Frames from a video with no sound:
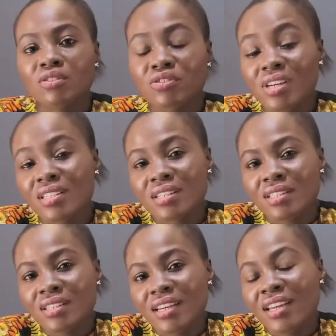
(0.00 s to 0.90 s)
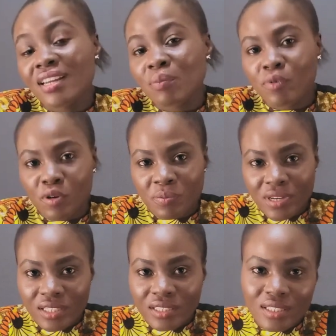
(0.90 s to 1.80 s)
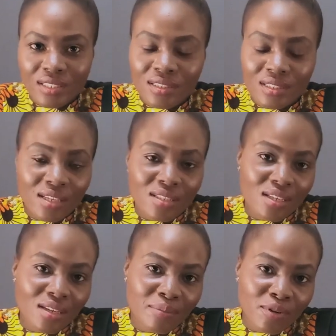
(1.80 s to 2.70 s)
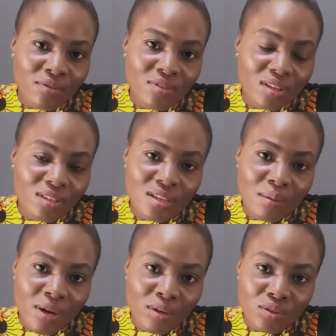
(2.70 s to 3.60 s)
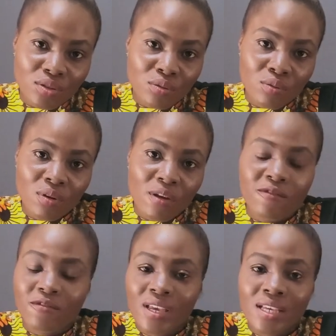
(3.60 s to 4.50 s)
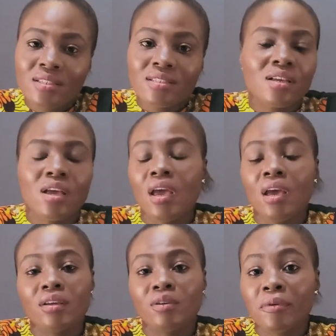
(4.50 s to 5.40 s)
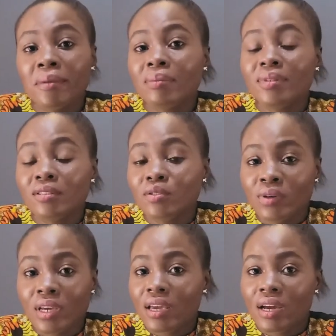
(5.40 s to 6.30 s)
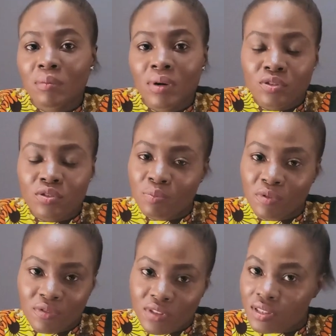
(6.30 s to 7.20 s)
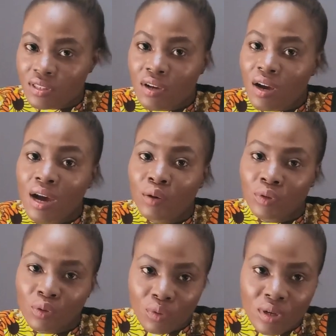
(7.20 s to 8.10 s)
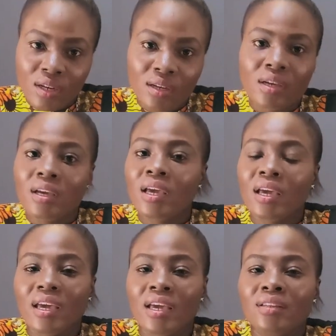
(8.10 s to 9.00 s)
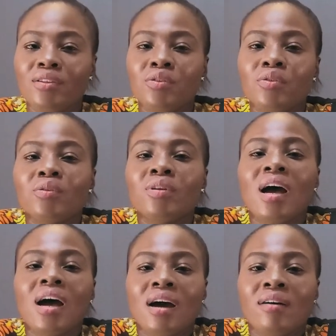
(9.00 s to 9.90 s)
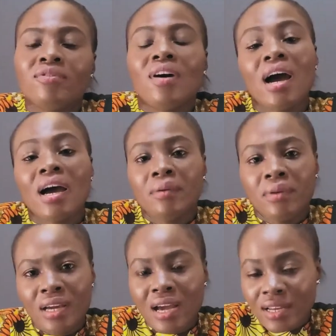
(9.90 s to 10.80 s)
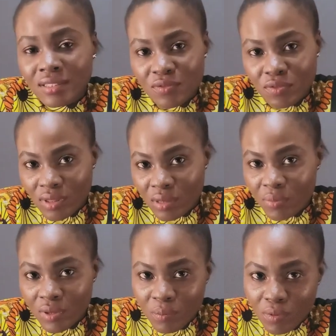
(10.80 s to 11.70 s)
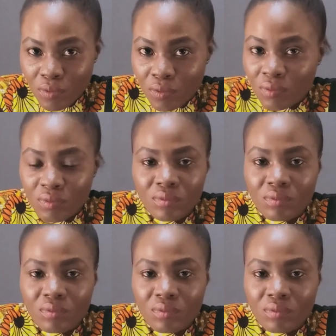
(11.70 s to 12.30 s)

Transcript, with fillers: Dressing inappropriately says a number of things about you. First, you probably don't care about your professional outlook and you don't have high regards for the people